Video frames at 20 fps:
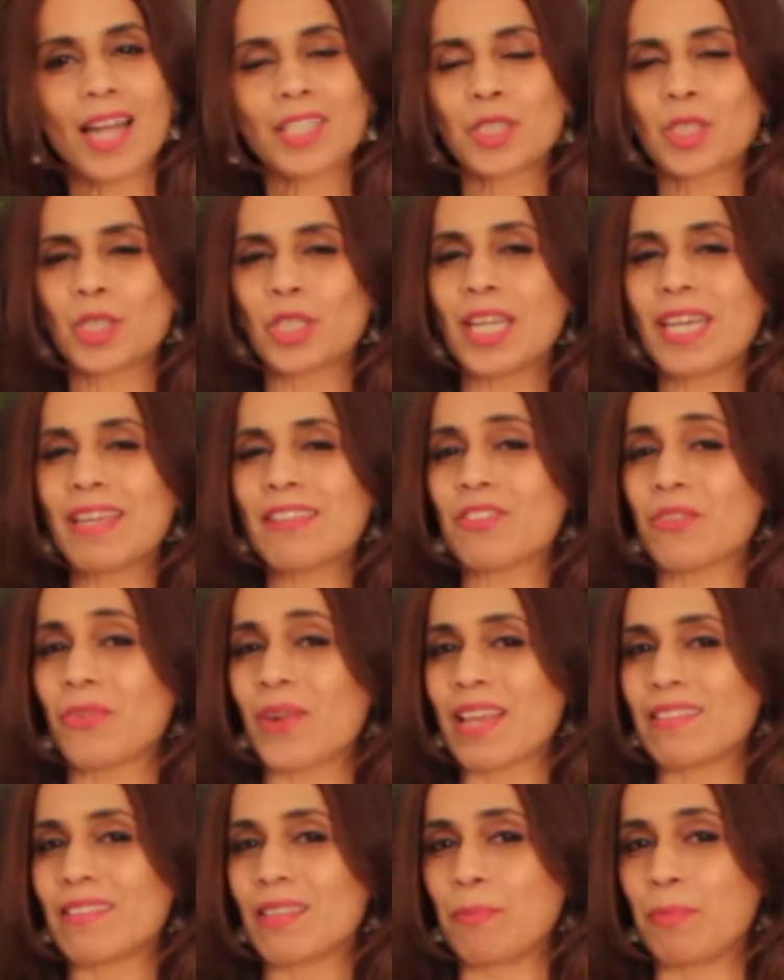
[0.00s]
Today's
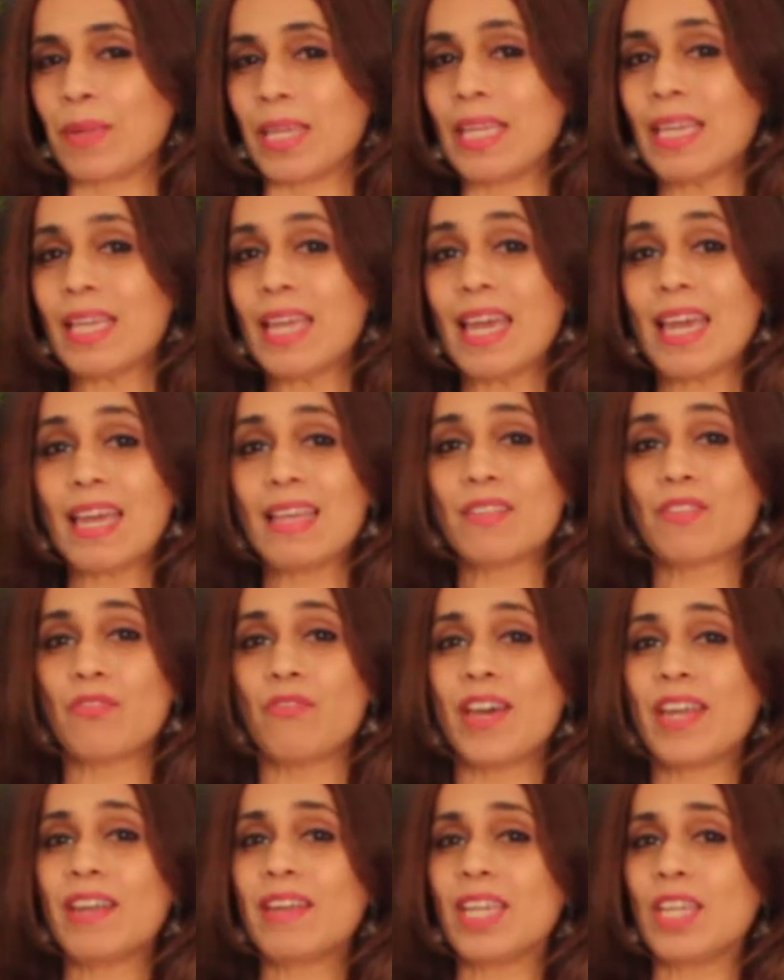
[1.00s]
recipe is
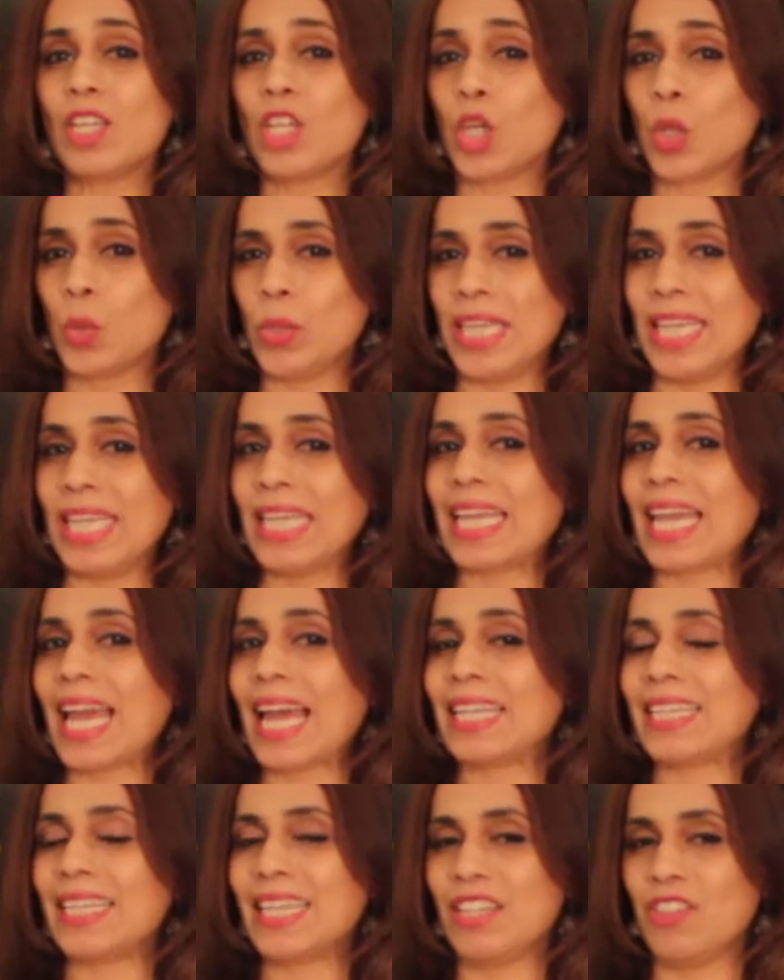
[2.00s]
very unique
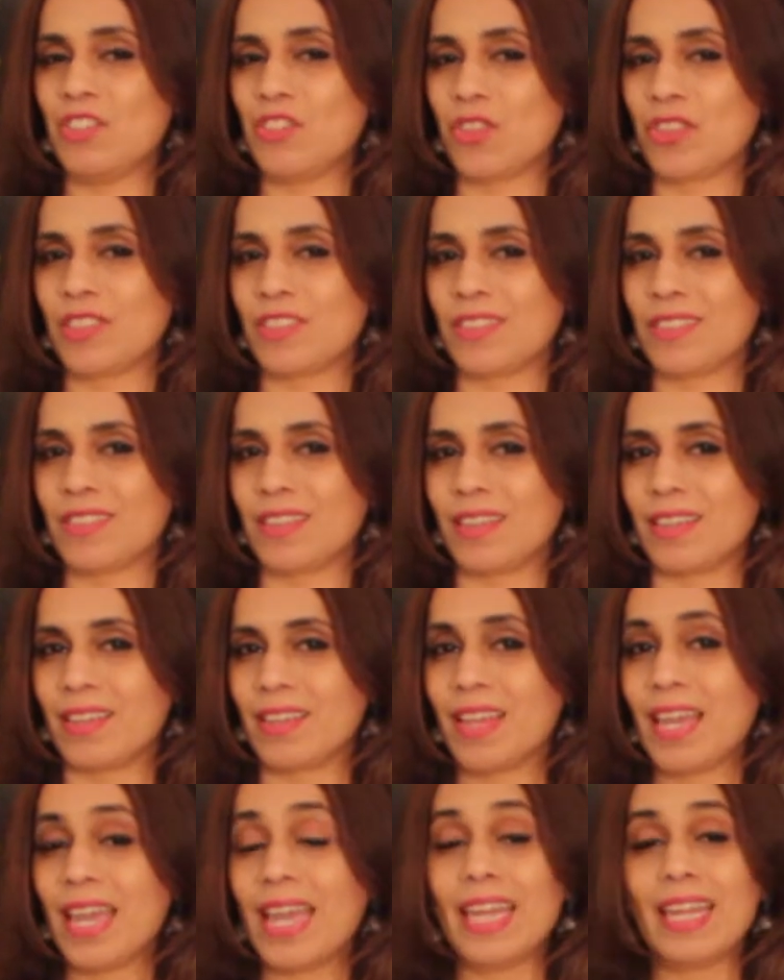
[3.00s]
and interesting.
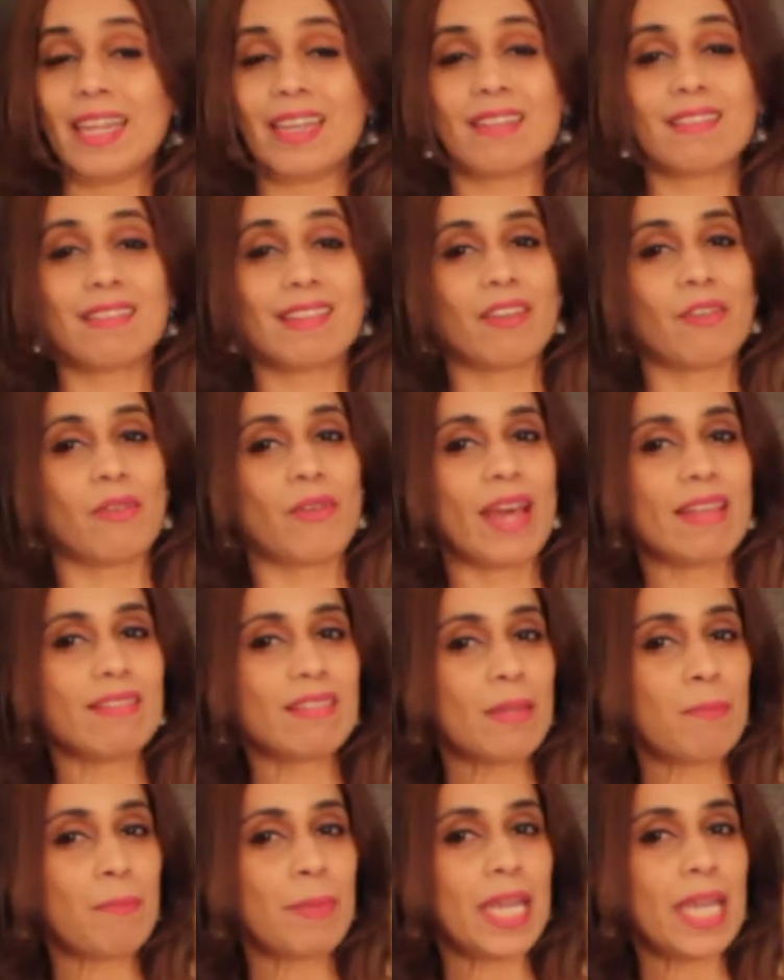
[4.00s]
It is the
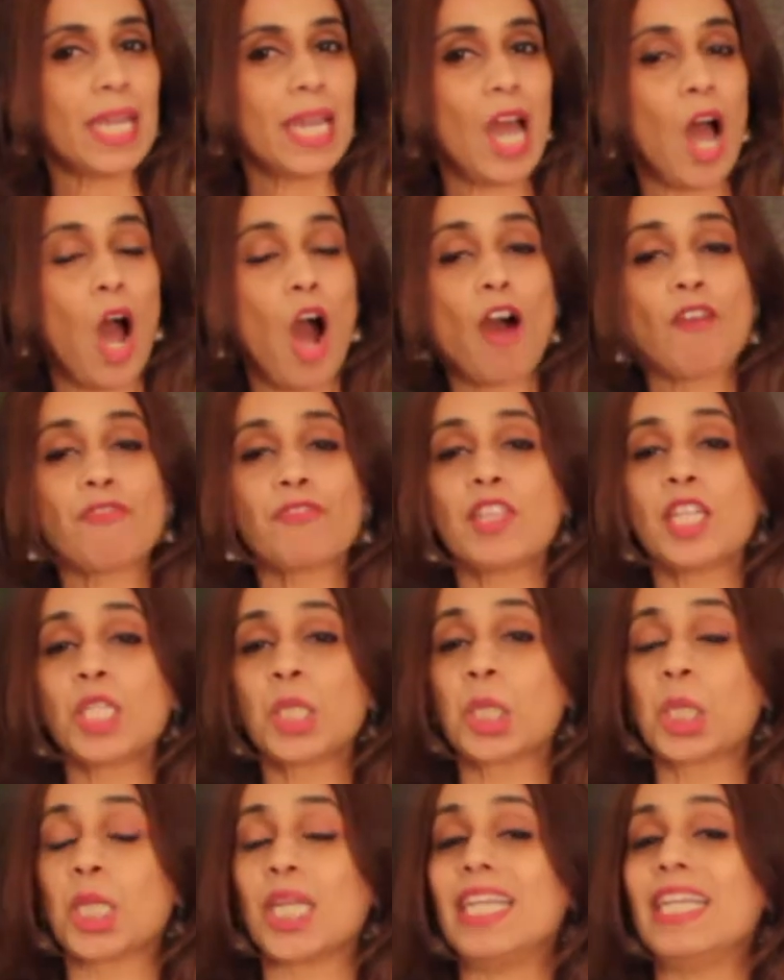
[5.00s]
recipe of the
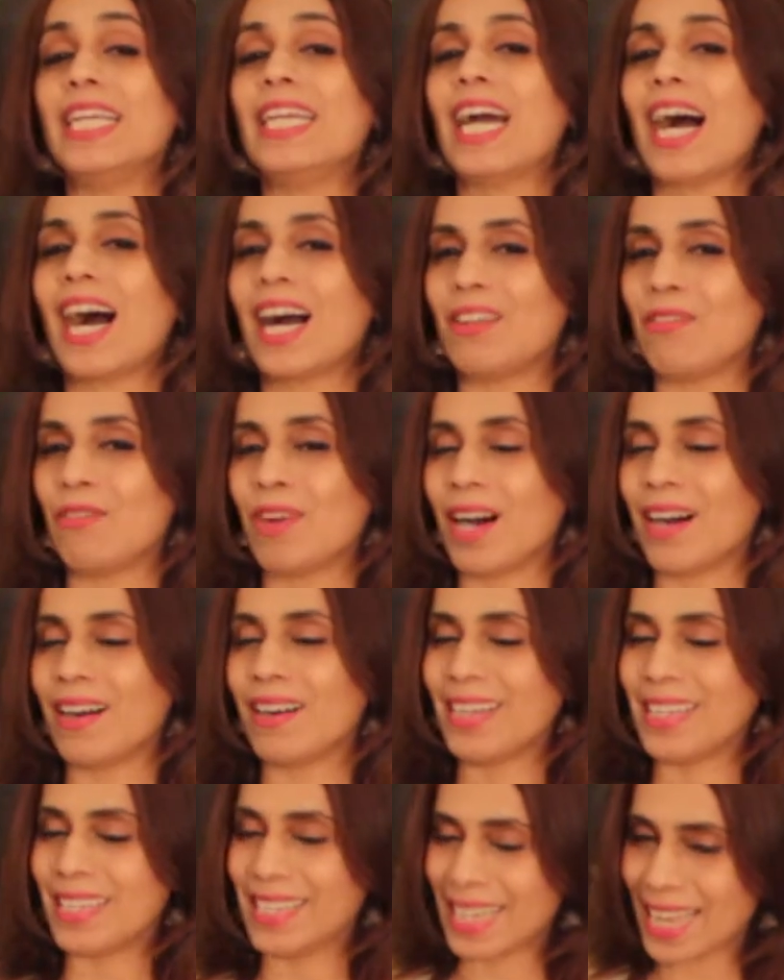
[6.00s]
chili halwa.
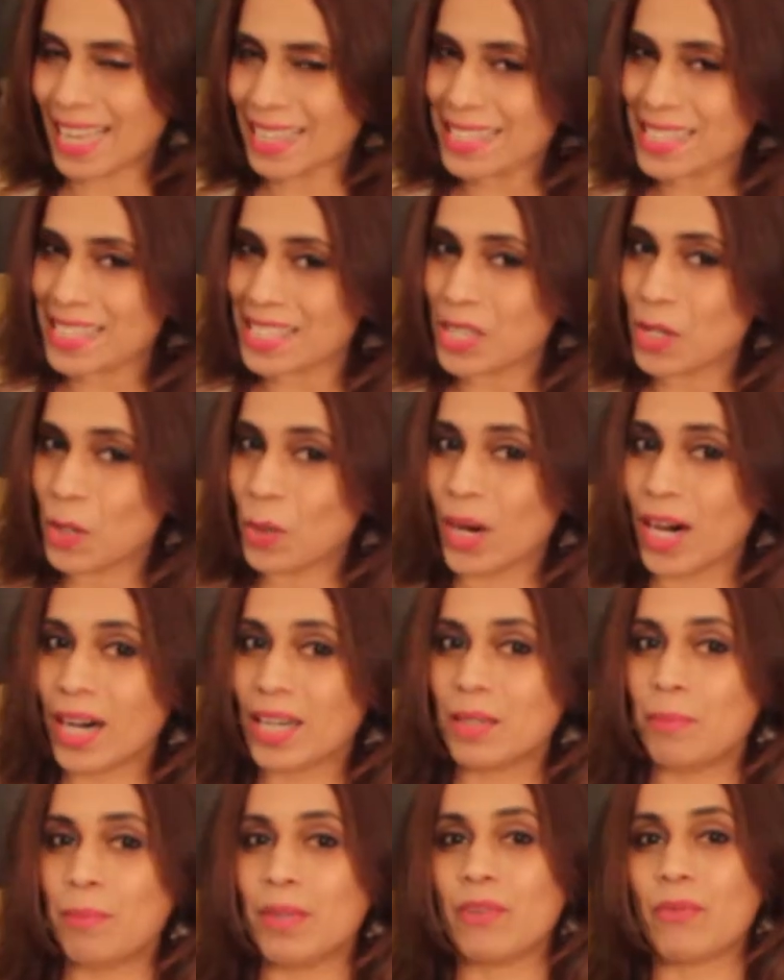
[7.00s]
Yes, you
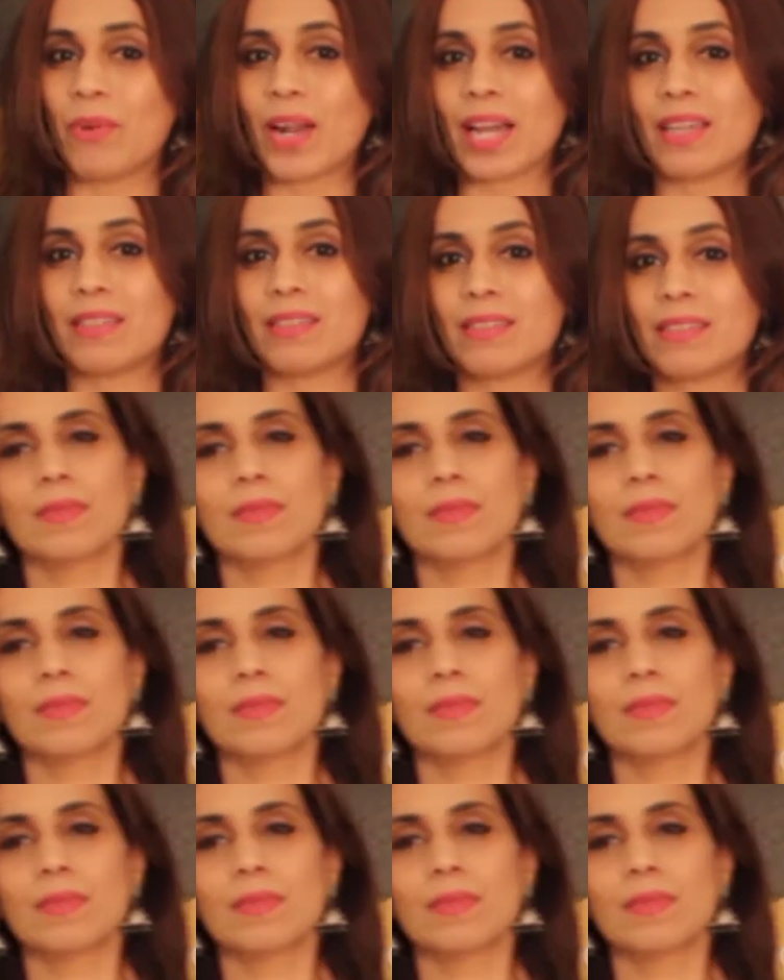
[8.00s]
heard me right.